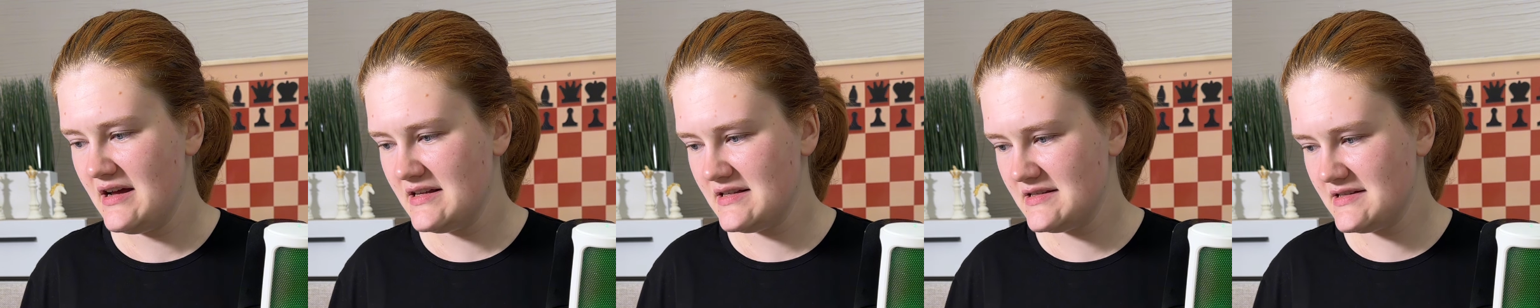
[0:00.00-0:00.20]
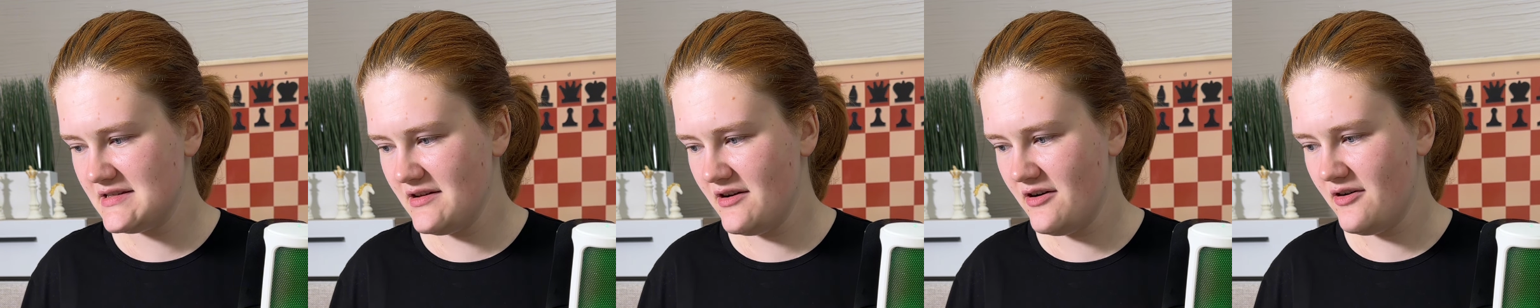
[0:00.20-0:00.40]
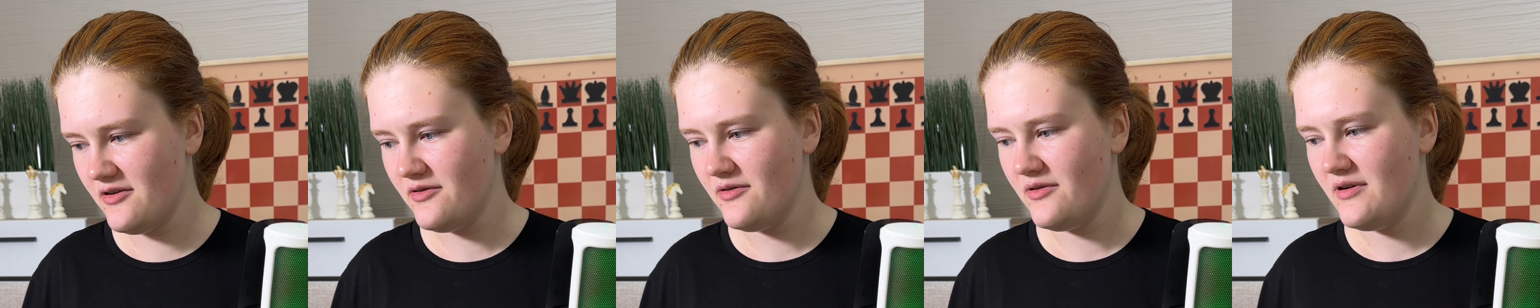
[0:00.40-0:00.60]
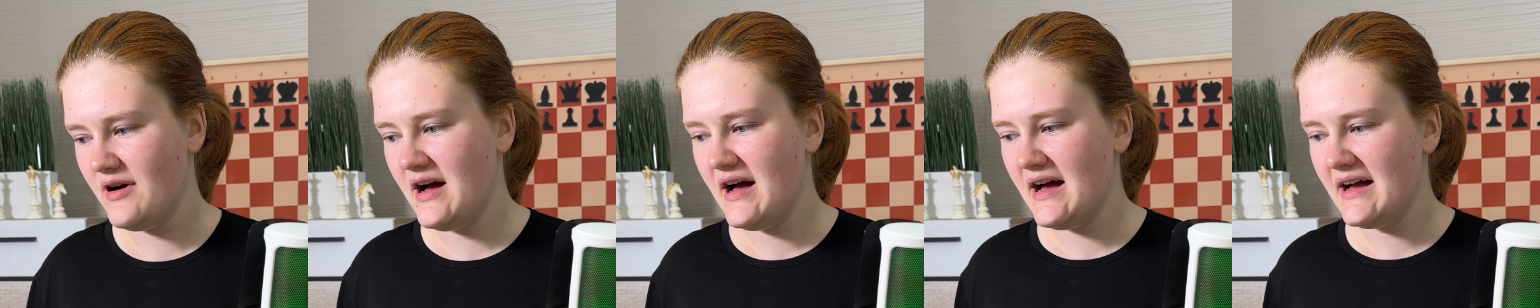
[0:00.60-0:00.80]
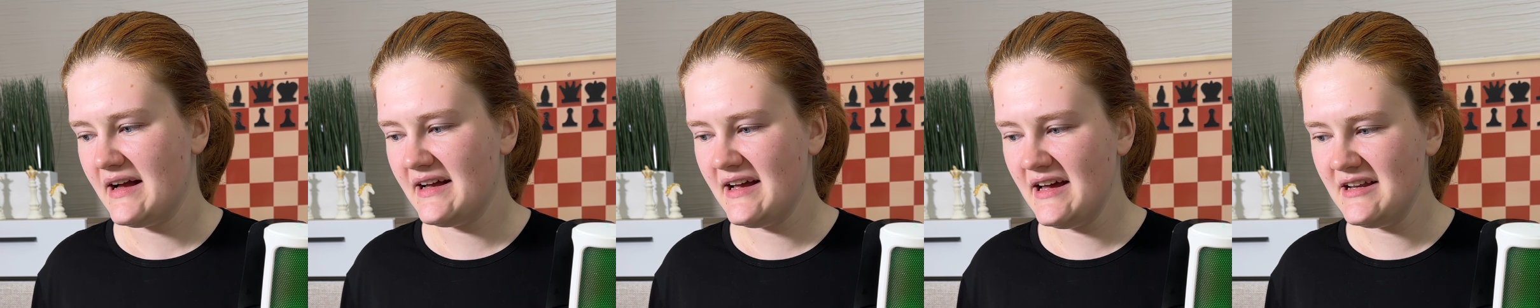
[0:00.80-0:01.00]
So,
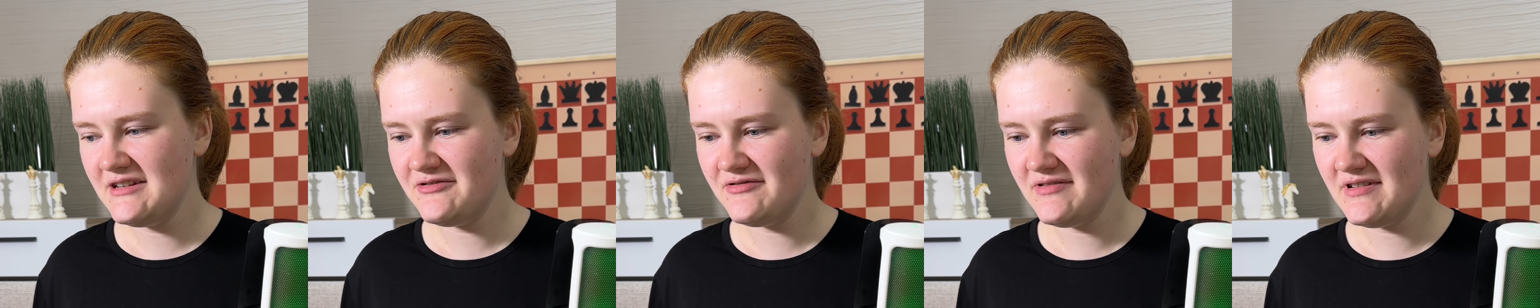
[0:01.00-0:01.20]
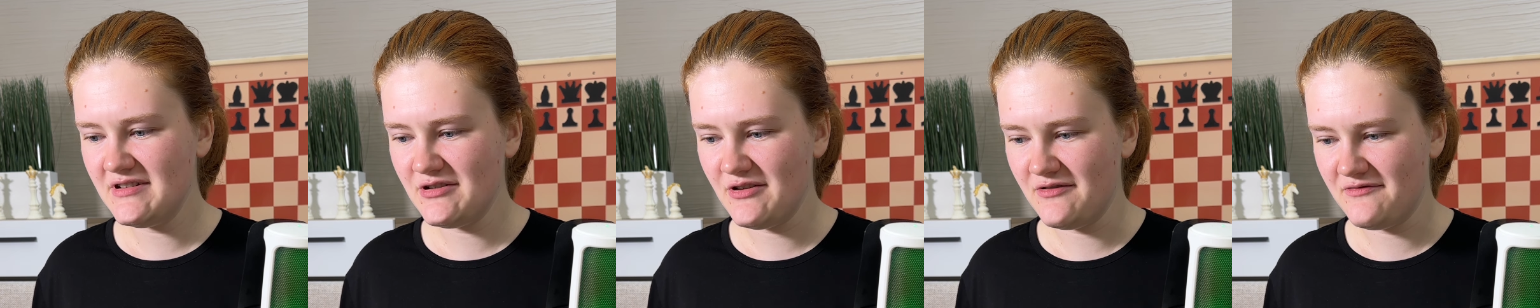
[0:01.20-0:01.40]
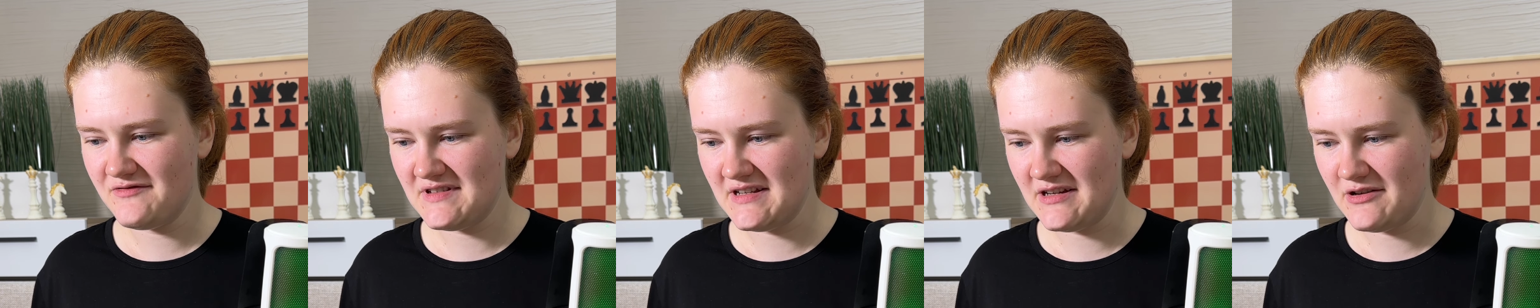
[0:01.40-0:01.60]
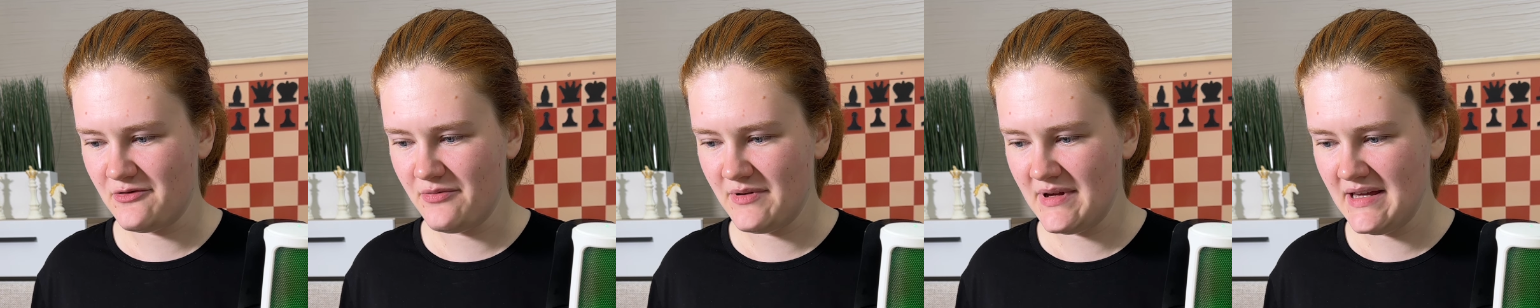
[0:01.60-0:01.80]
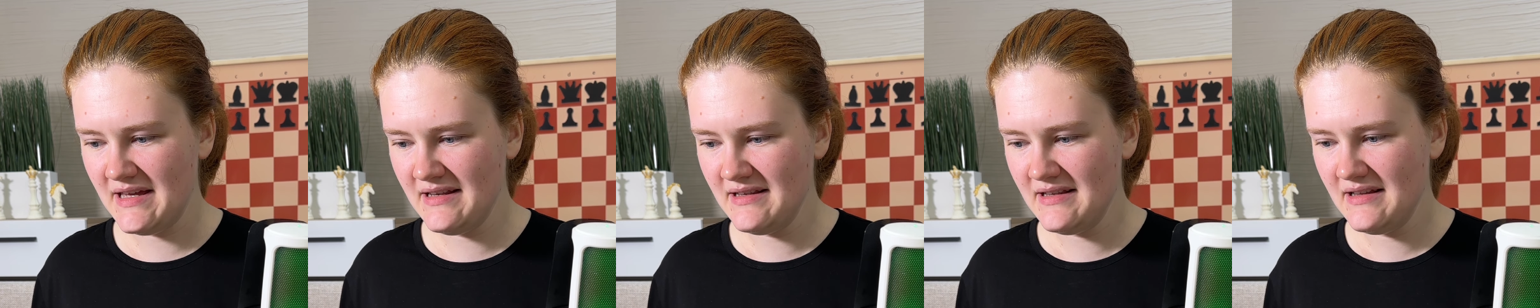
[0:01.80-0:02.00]
get rid of the
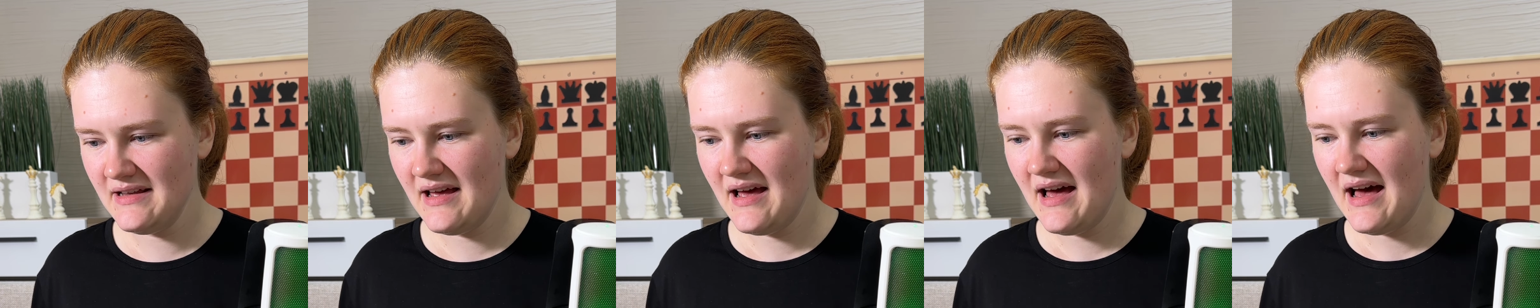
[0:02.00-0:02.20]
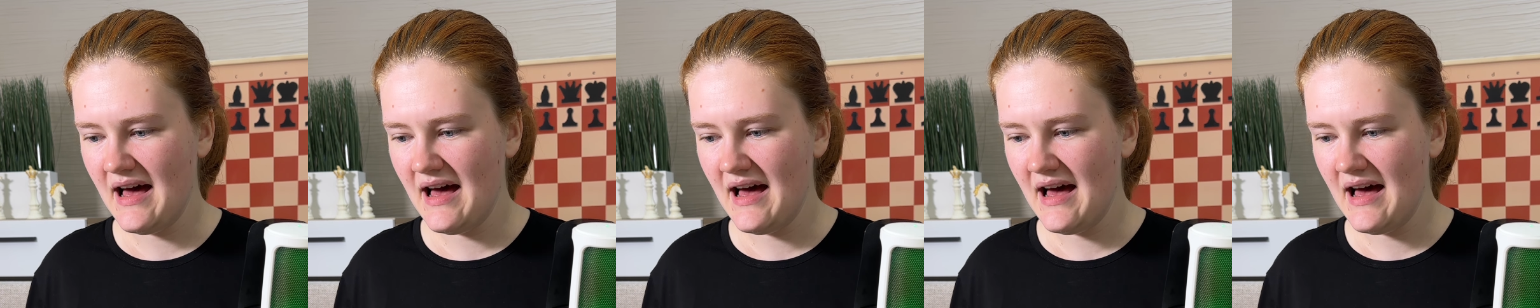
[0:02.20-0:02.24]
queen,